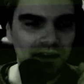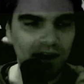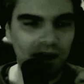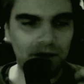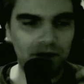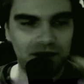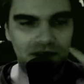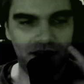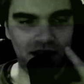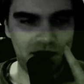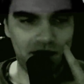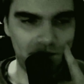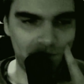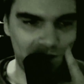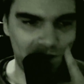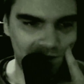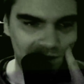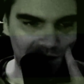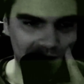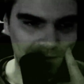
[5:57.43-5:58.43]
I'm excited
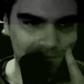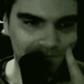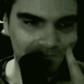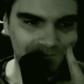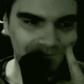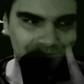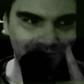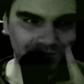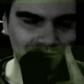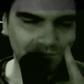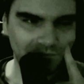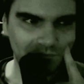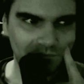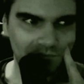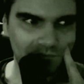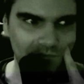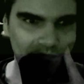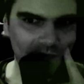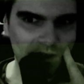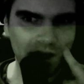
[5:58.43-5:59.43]
about
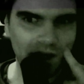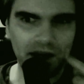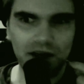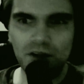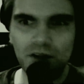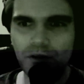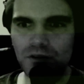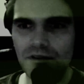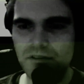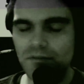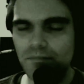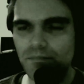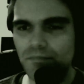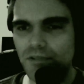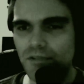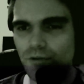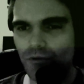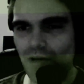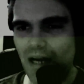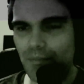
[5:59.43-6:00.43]
getting closer
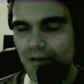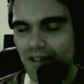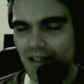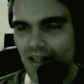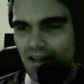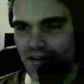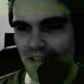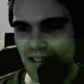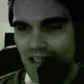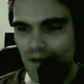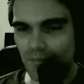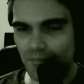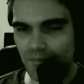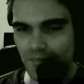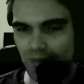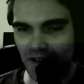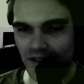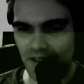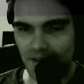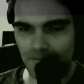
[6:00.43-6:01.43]
to wrapping that thing up. But